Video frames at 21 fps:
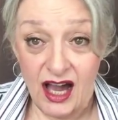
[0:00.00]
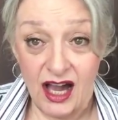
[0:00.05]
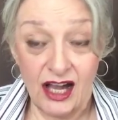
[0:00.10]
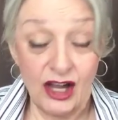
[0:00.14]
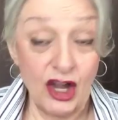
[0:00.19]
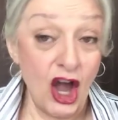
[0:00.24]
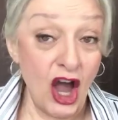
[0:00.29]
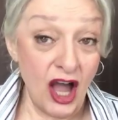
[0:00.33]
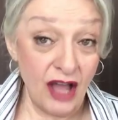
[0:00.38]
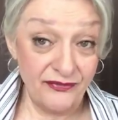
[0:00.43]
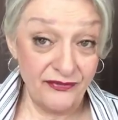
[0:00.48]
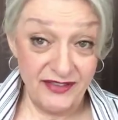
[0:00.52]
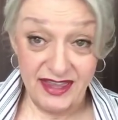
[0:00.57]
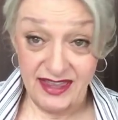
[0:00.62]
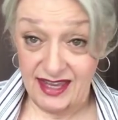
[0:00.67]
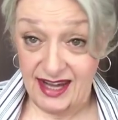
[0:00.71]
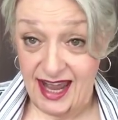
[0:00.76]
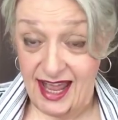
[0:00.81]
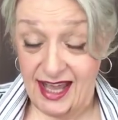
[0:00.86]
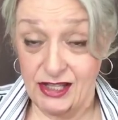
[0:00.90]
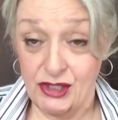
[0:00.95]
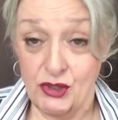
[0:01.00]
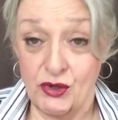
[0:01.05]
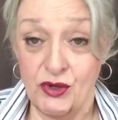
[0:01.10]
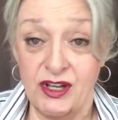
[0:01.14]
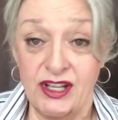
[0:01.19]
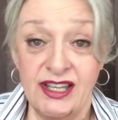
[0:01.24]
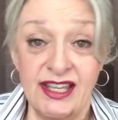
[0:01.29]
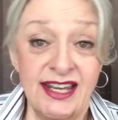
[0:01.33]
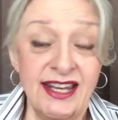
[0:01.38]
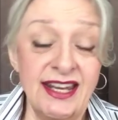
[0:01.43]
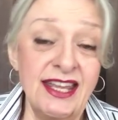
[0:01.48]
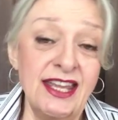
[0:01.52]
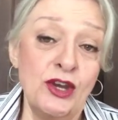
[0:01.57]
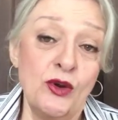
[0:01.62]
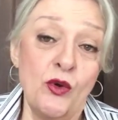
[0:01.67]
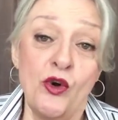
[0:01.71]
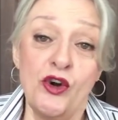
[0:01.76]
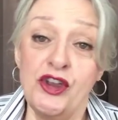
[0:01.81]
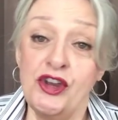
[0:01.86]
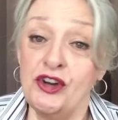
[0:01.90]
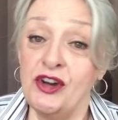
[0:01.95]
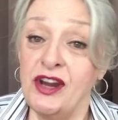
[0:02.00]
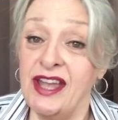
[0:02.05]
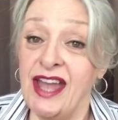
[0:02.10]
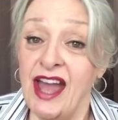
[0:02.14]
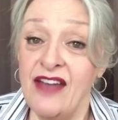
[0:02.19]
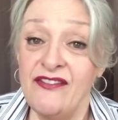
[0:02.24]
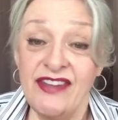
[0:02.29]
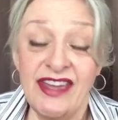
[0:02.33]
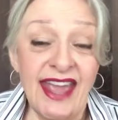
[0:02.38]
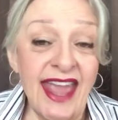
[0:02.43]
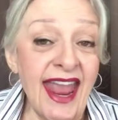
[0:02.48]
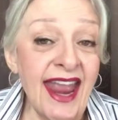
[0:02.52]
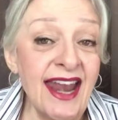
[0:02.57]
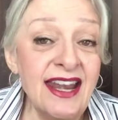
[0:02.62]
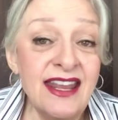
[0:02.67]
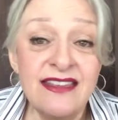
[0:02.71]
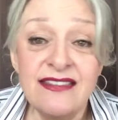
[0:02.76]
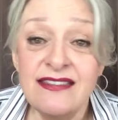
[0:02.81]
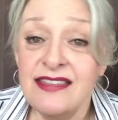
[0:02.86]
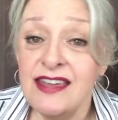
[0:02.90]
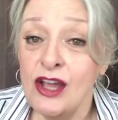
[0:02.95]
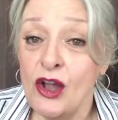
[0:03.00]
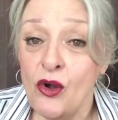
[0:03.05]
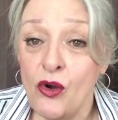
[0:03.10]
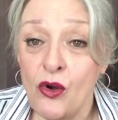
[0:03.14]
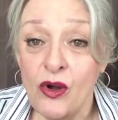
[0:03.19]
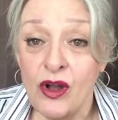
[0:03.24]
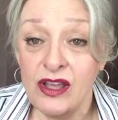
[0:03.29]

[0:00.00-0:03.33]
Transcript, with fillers: coffee that has oil in it, or you're having anything,